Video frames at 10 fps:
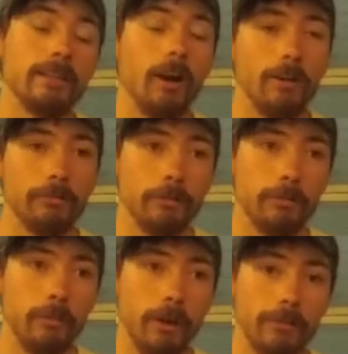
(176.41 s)

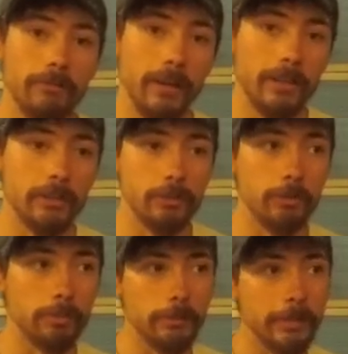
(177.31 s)
off-road modified
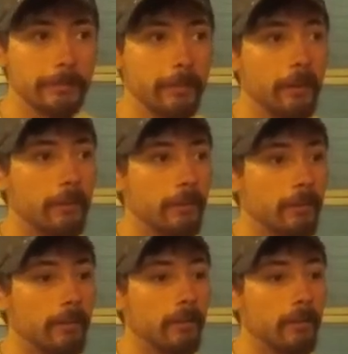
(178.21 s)
to pre-run